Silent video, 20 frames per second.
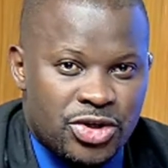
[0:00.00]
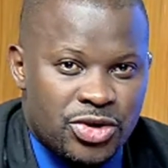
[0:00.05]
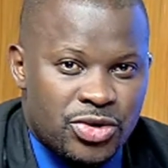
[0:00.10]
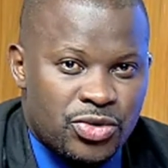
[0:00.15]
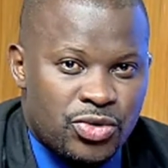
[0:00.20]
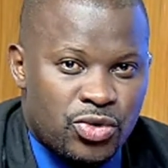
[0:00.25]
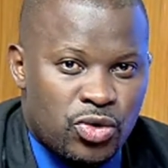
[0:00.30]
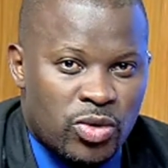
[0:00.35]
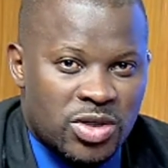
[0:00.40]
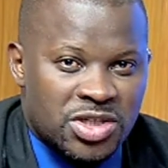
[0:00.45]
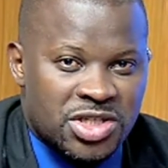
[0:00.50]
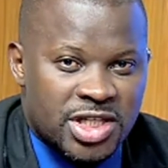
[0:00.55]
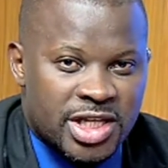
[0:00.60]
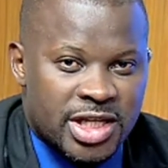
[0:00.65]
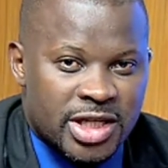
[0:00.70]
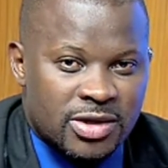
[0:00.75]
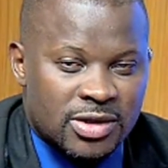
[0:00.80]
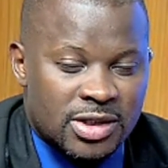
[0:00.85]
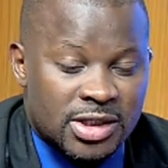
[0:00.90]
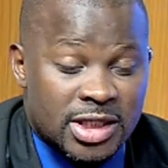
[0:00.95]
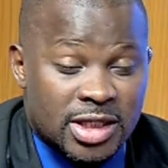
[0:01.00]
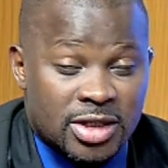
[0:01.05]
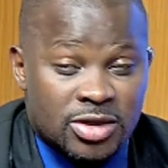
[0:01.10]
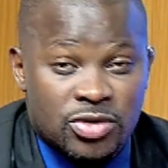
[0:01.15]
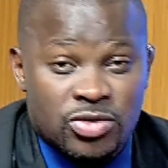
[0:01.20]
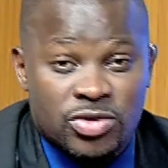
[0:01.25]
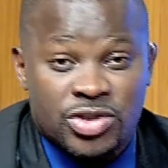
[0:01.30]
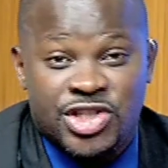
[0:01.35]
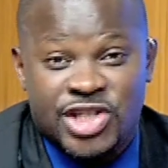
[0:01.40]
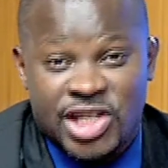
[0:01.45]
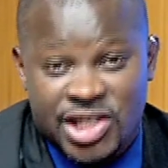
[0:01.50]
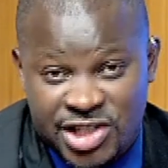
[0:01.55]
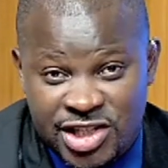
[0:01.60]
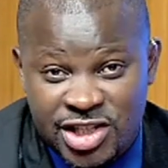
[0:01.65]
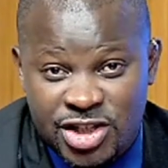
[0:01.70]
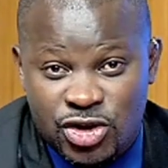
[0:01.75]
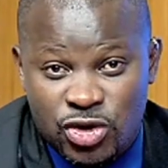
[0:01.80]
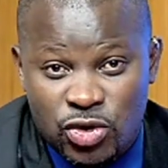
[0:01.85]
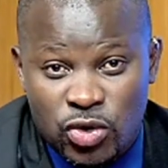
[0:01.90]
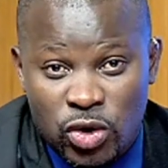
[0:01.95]
about you who are skilled,
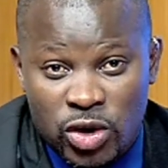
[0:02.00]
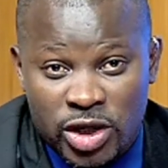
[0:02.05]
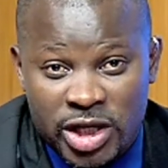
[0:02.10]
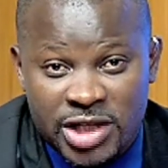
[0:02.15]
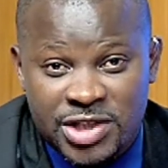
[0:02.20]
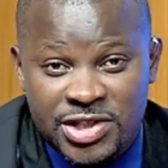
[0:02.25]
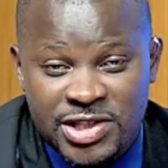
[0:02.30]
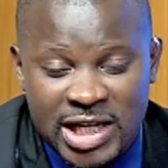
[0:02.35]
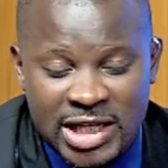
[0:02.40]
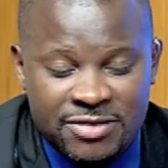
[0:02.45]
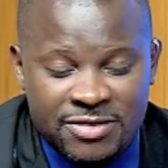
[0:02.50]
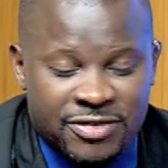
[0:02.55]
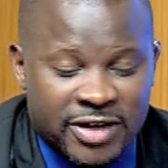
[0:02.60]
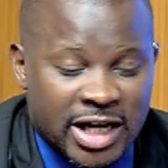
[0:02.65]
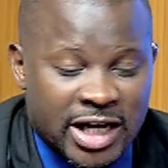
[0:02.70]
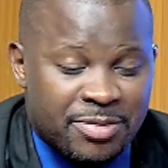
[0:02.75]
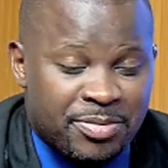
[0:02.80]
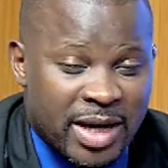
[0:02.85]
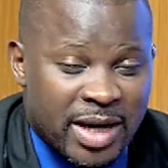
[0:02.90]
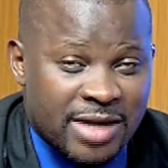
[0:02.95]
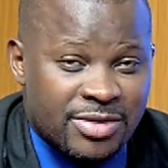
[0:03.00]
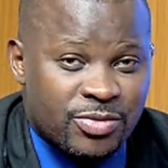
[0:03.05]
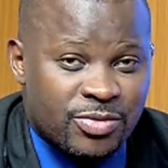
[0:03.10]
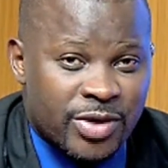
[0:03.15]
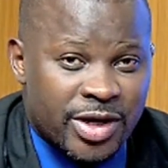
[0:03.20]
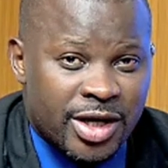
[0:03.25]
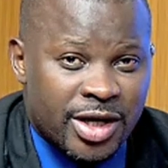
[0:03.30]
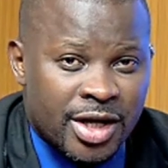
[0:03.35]
you just need to go get certified.